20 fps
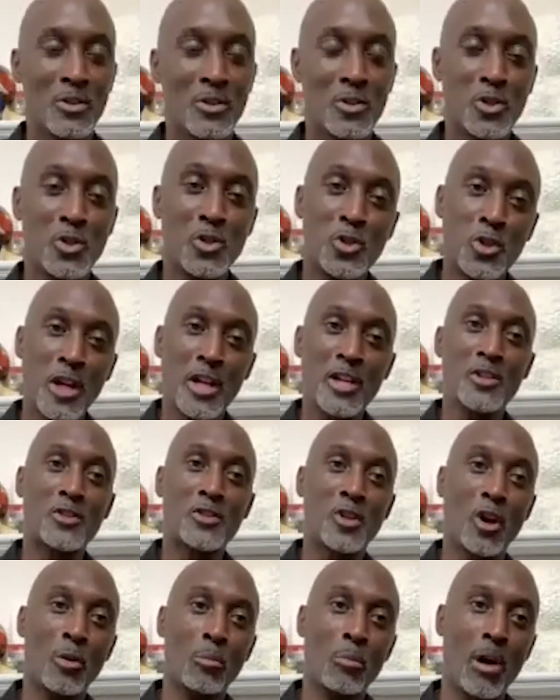So you've changed
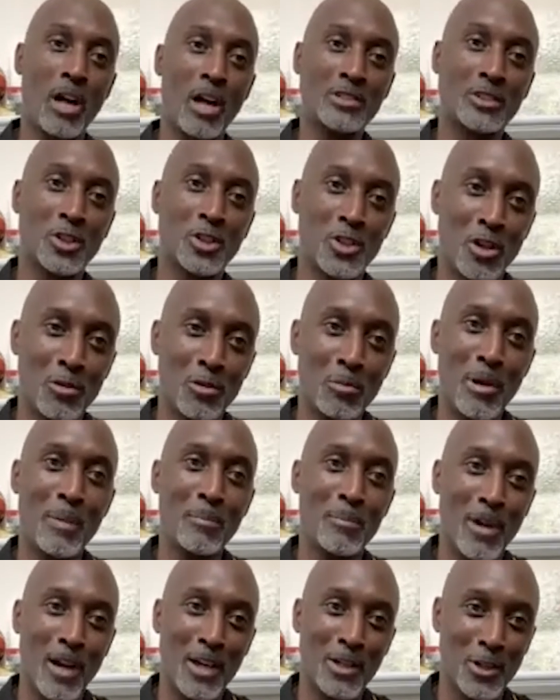so much, because I
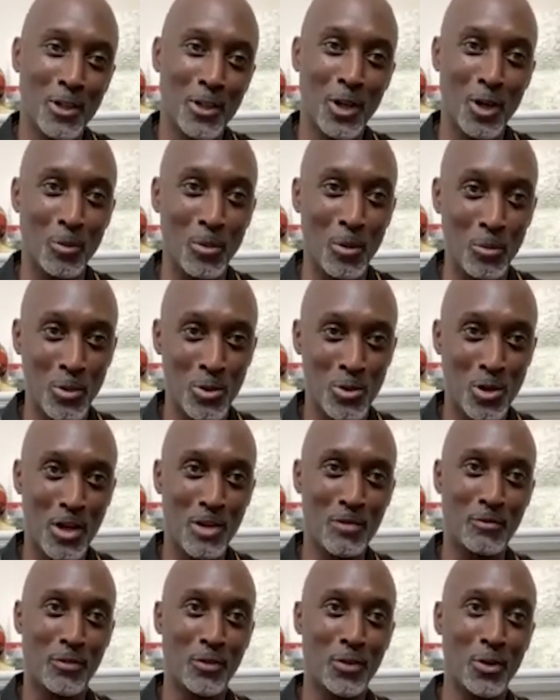remember, you know, when we were
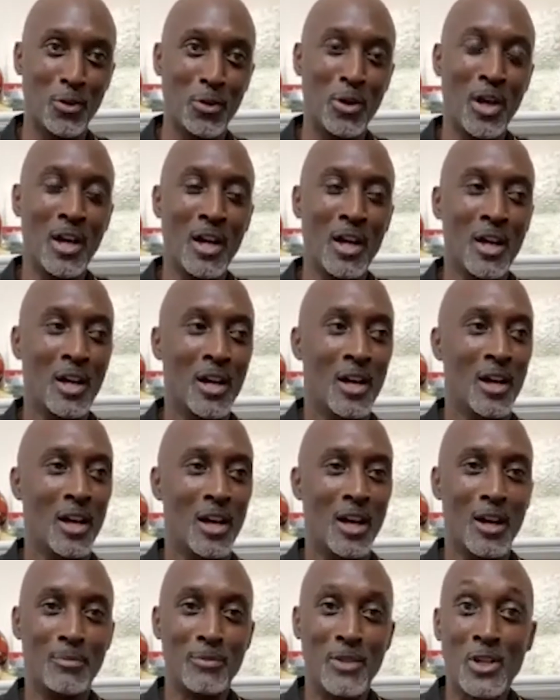going through
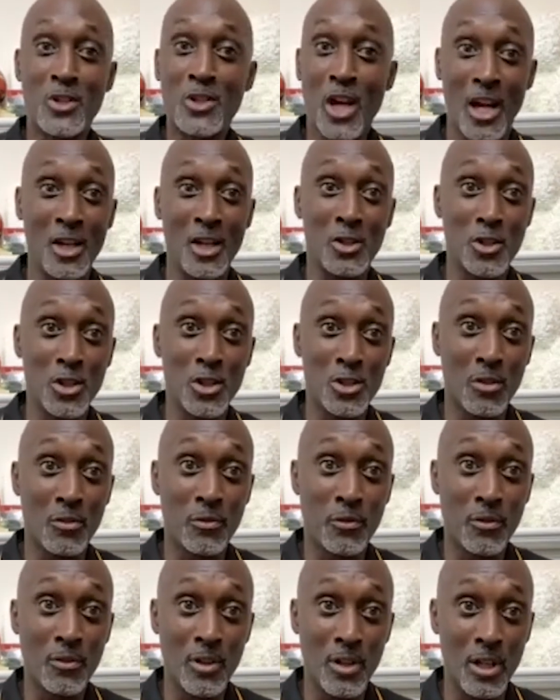the challenges
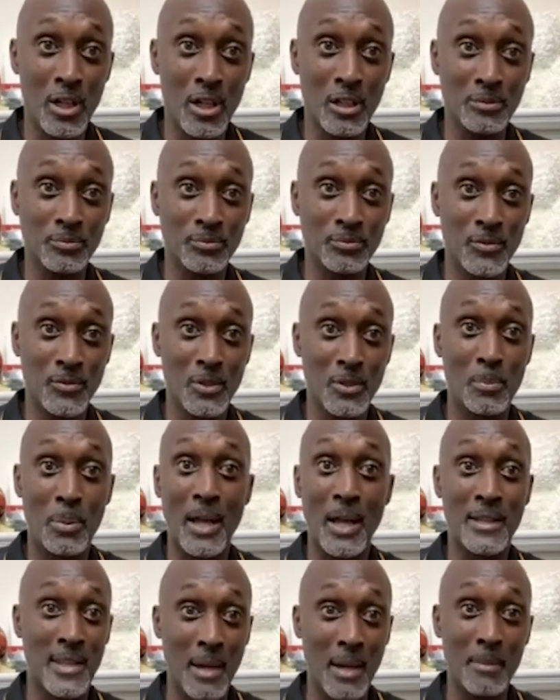of the
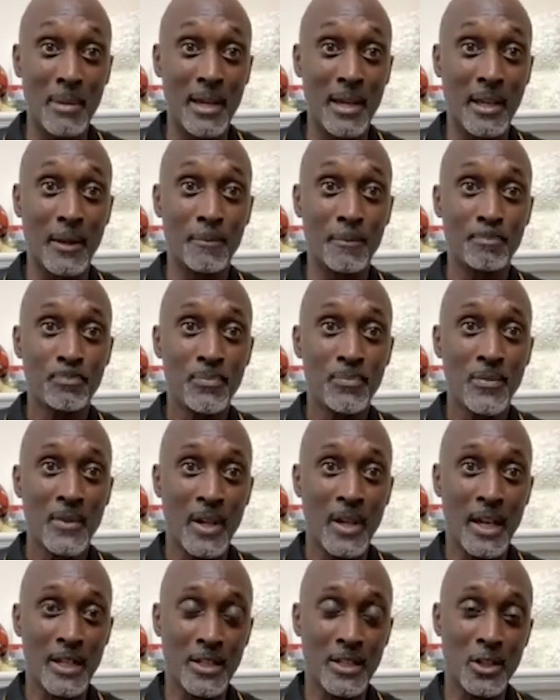pandemic
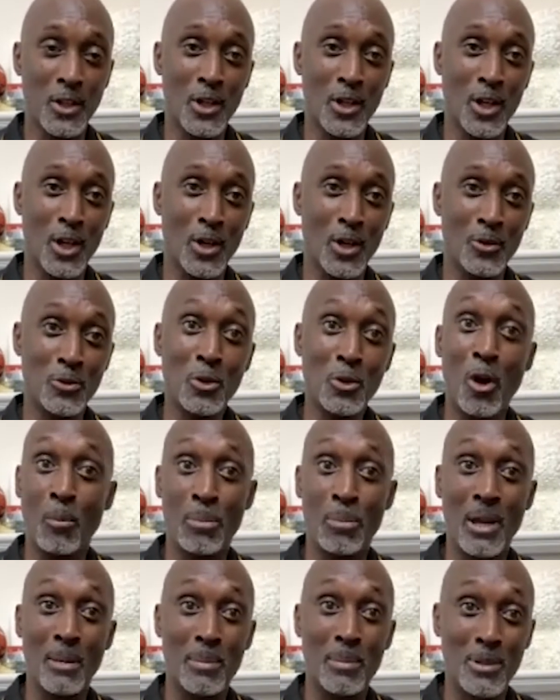and, you know, not
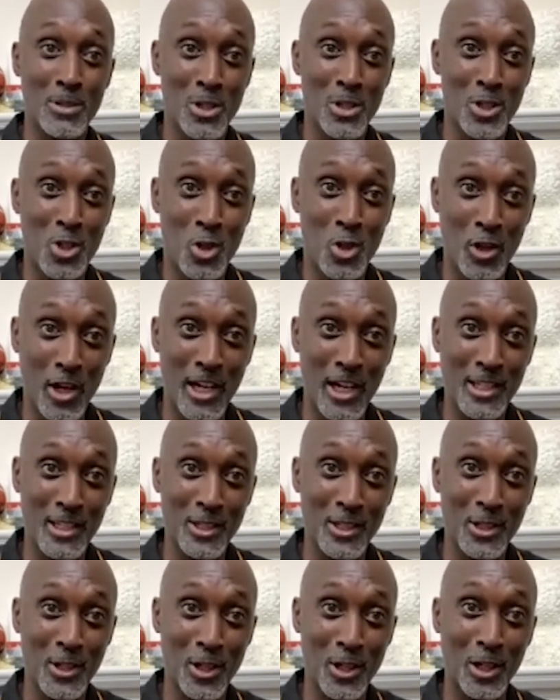be able to train,
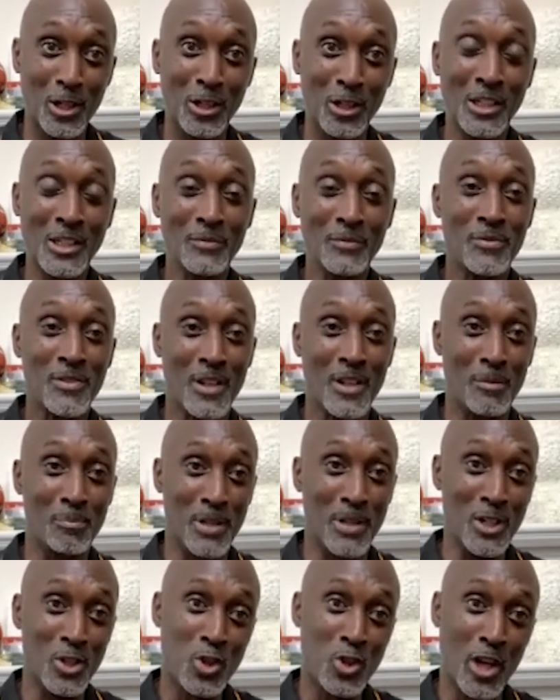you know, and
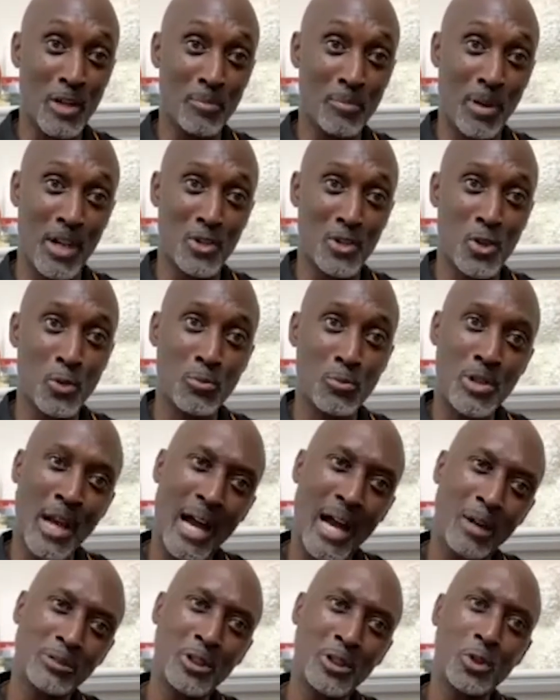being trained by Zoom. So
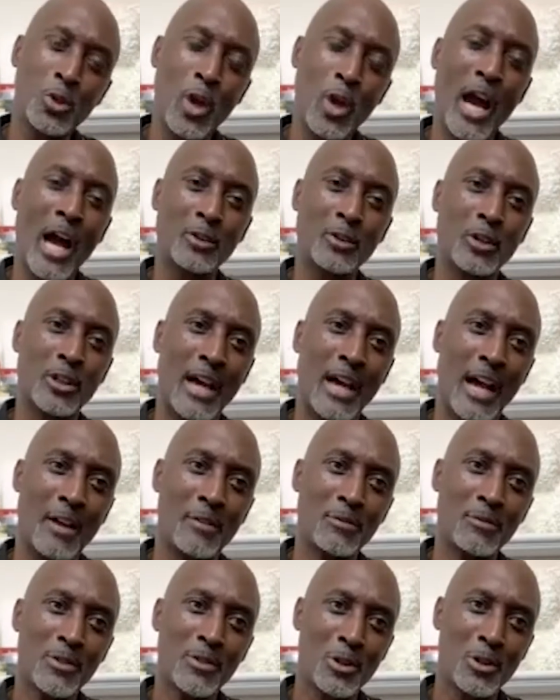how did you handle that?
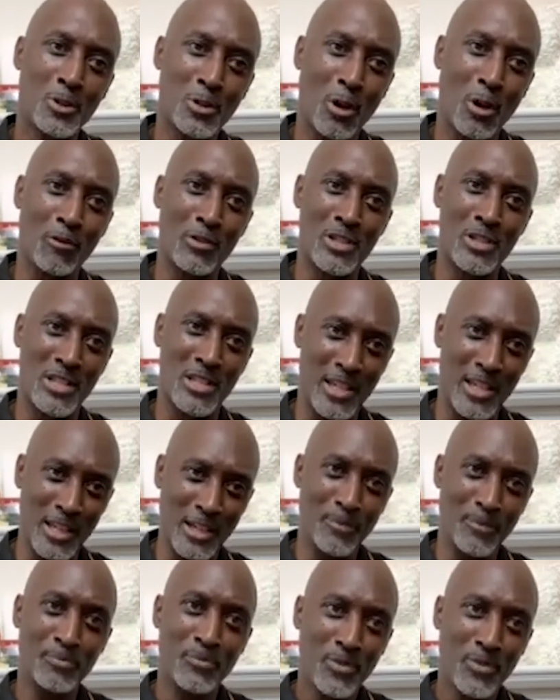Because
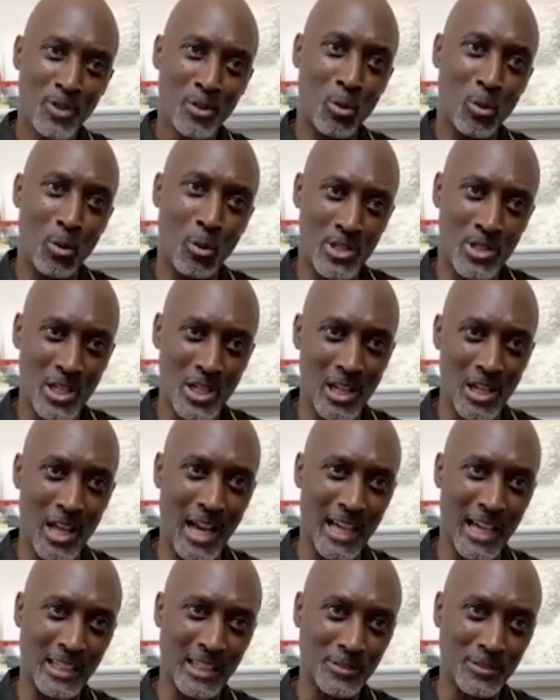obviously, what was it
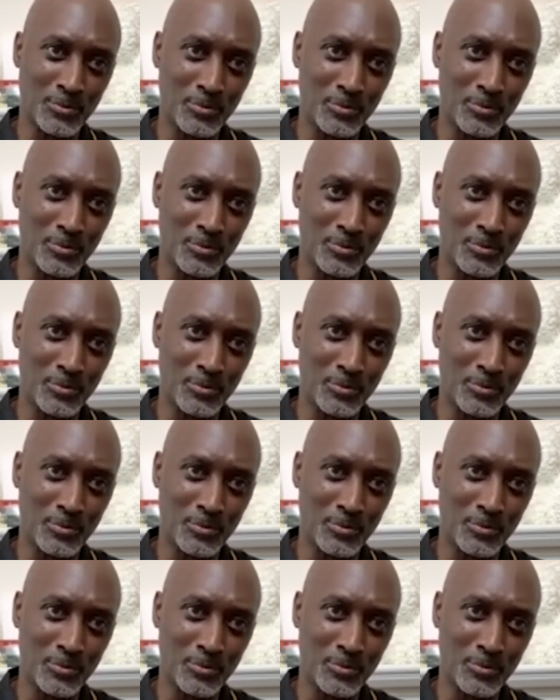like?